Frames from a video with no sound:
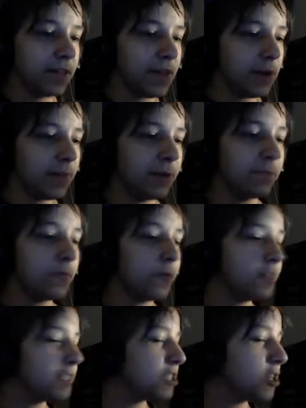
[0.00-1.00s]
That'd be
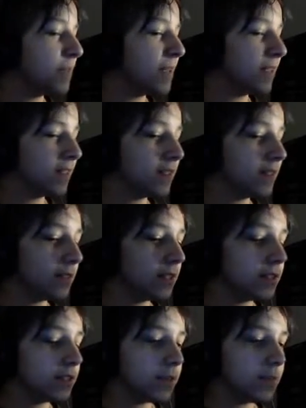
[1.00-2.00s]
more disturbing.
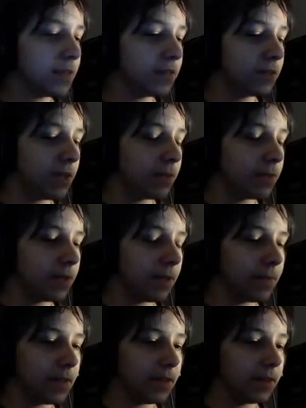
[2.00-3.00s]
That'd
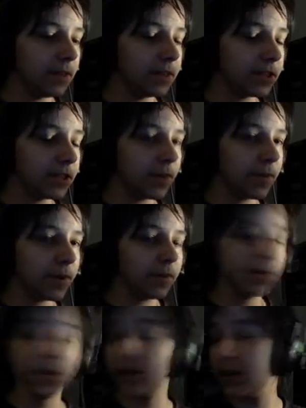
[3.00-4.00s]
be disturbing. I'm
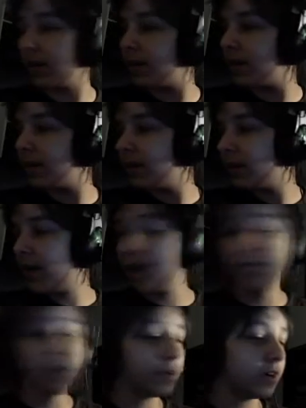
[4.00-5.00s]
sorry, I
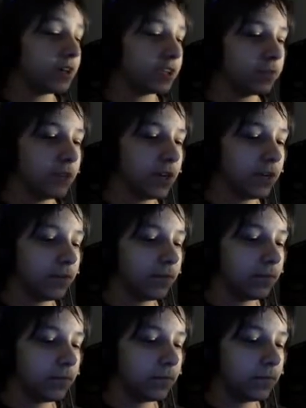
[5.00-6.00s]
have no words. What did
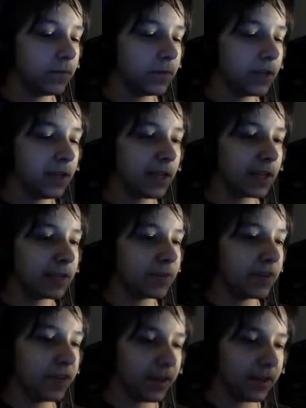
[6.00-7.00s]
I
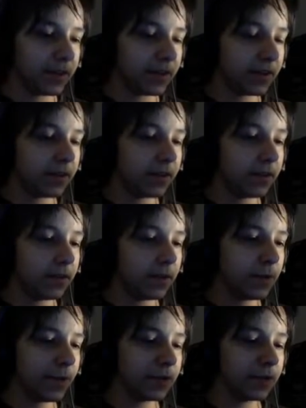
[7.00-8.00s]
explain?
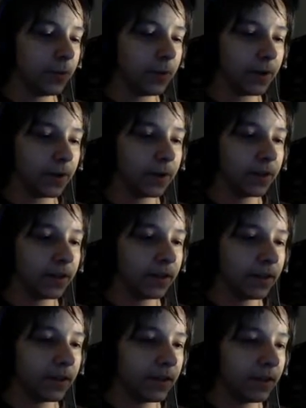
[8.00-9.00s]
What am I doing?
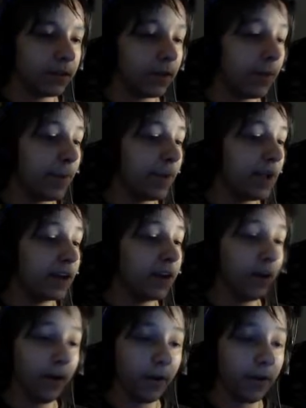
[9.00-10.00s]
Why am I back
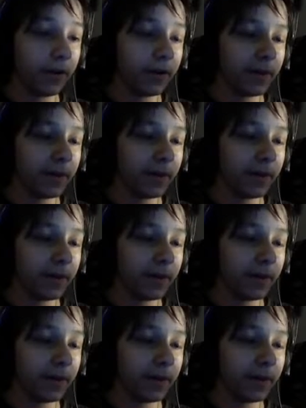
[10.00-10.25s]
here?